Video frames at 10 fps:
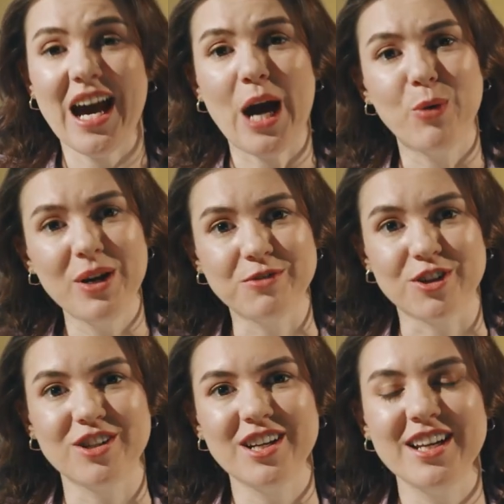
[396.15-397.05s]

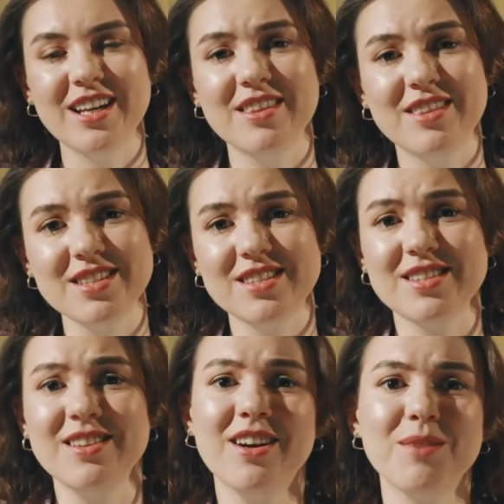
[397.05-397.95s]
However, this
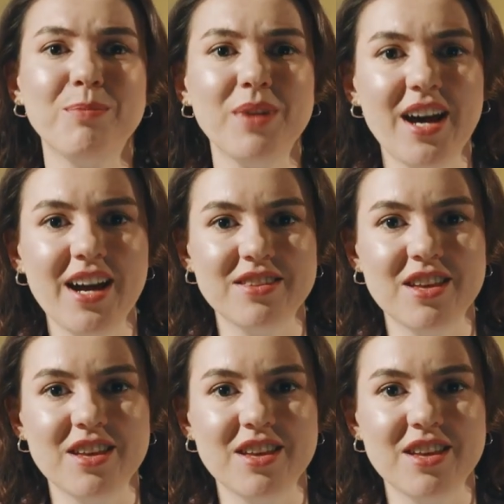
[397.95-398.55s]
does not imply